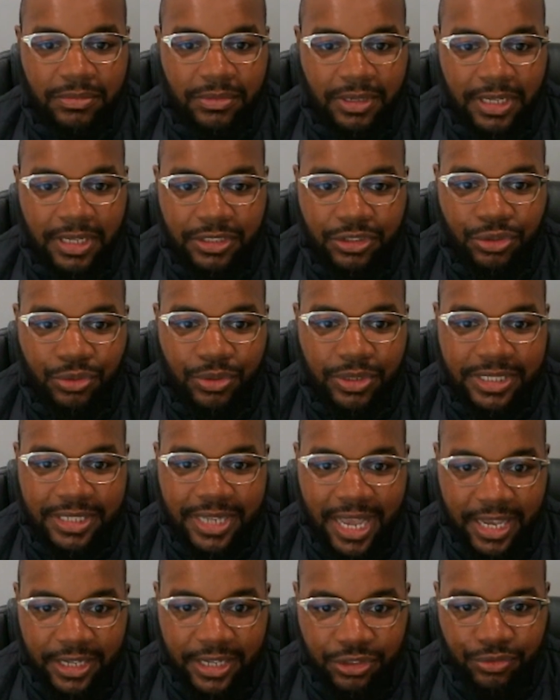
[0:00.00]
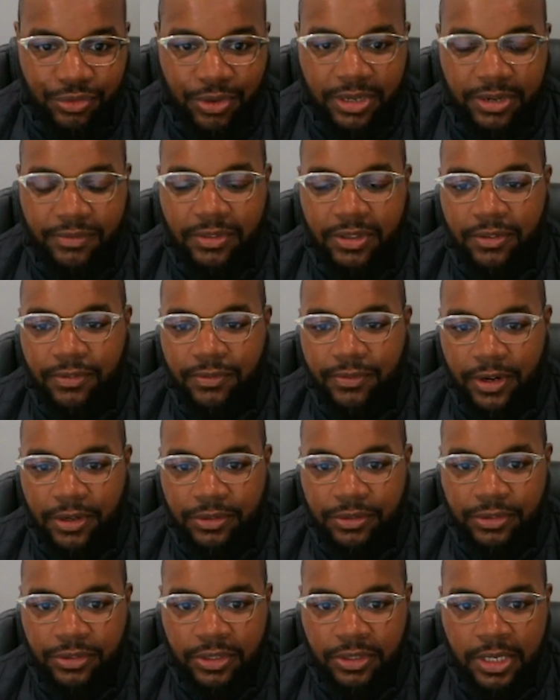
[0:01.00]
let's do a test run of this
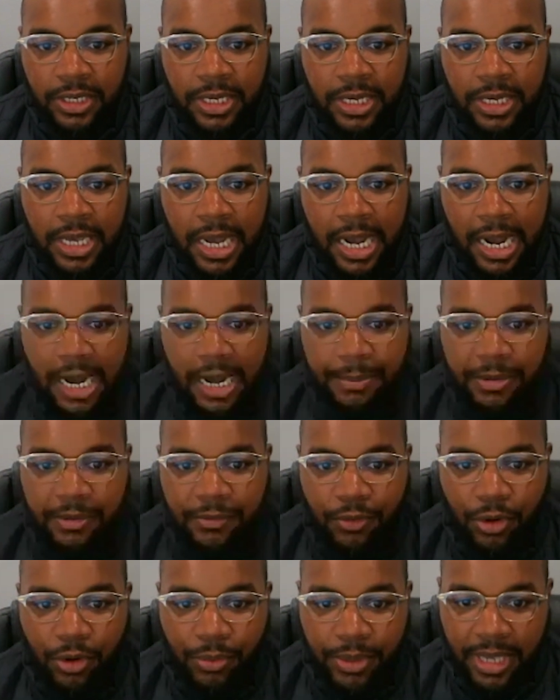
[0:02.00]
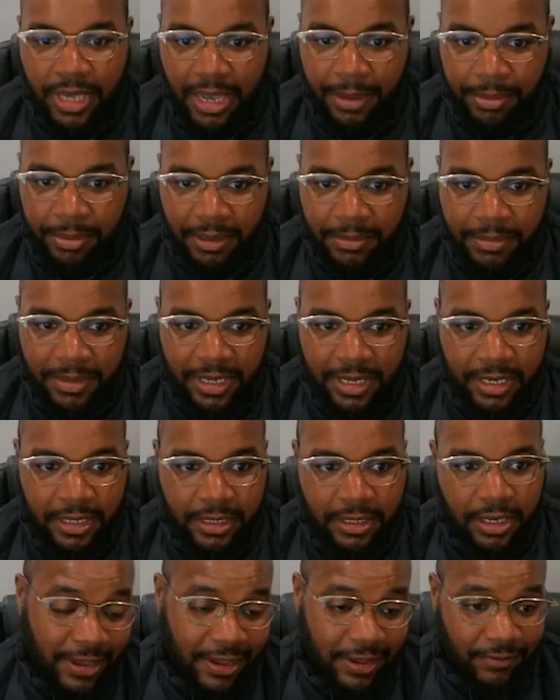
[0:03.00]
first before we implement
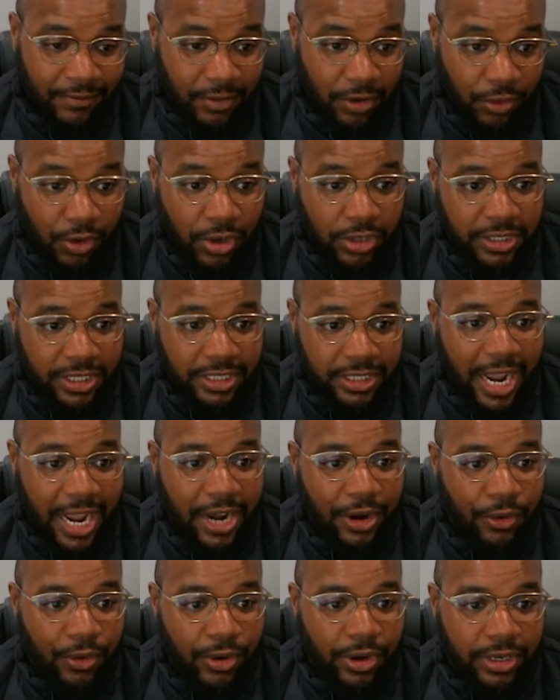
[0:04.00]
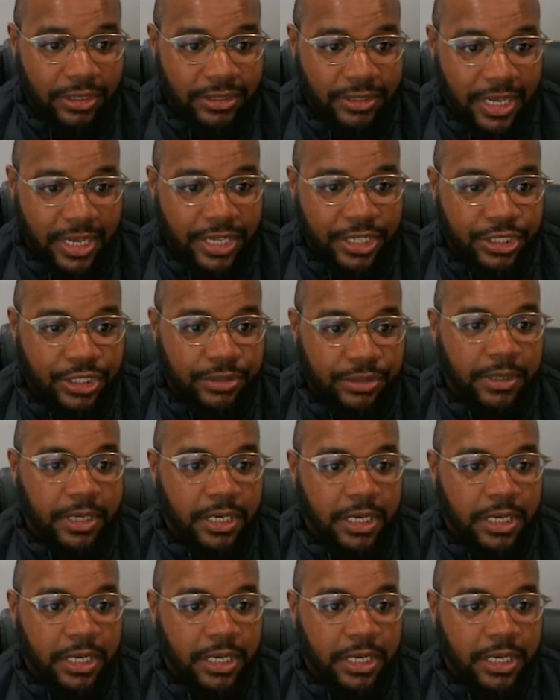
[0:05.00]
it across the entire organization.